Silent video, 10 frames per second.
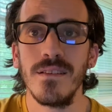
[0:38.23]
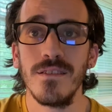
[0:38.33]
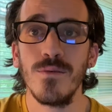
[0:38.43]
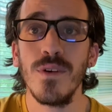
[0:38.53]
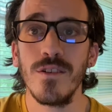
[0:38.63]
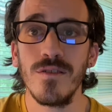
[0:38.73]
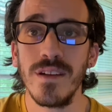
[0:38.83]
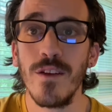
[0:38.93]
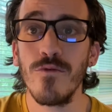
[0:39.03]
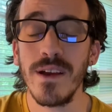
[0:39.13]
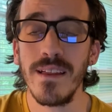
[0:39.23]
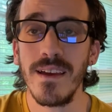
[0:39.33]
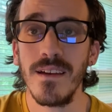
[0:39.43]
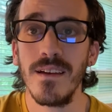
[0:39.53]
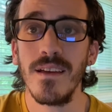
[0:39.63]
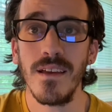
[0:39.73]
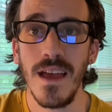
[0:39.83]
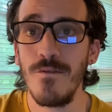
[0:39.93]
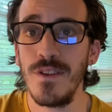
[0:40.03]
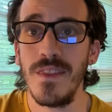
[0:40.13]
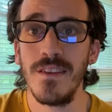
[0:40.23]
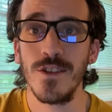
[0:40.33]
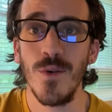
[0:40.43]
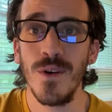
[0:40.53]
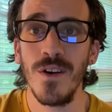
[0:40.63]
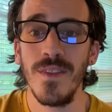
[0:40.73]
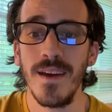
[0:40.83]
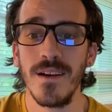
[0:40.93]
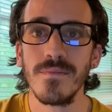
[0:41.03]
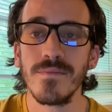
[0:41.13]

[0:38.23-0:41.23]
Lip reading: so we understand really everything that's going on there.